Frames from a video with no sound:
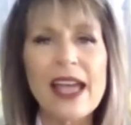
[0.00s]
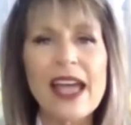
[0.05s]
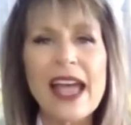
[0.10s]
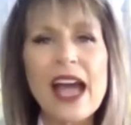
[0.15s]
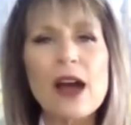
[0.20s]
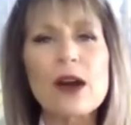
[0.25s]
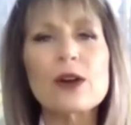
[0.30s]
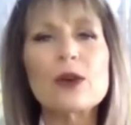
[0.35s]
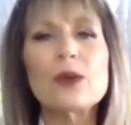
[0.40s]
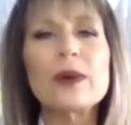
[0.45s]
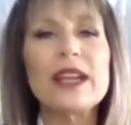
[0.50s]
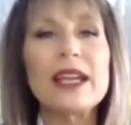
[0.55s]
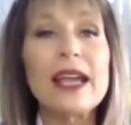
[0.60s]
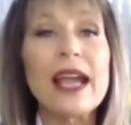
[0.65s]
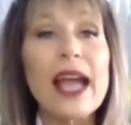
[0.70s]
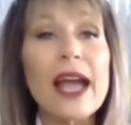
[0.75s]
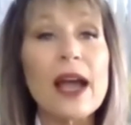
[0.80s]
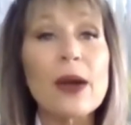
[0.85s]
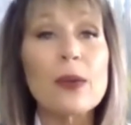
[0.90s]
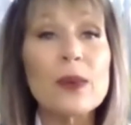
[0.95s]
How do we,
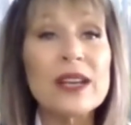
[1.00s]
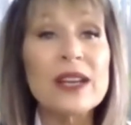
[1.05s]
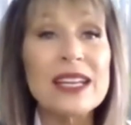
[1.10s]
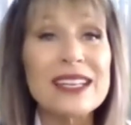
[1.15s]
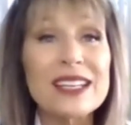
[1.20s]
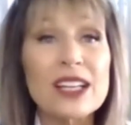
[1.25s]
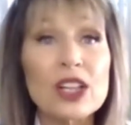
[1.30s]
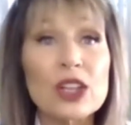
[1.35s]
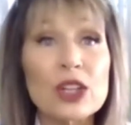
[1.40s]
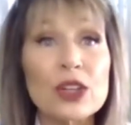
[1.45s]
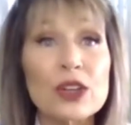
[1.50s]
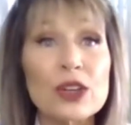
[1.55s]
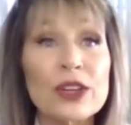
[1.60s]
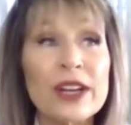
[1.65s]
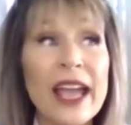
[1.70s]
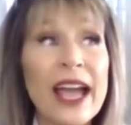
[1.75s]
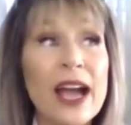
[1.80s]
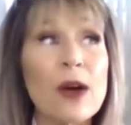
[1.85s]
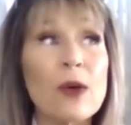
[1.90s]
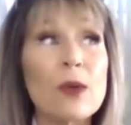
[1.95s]
we need to learn
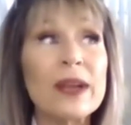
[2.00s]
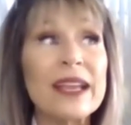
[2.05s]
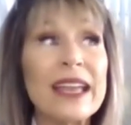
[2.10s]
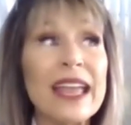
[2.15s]
how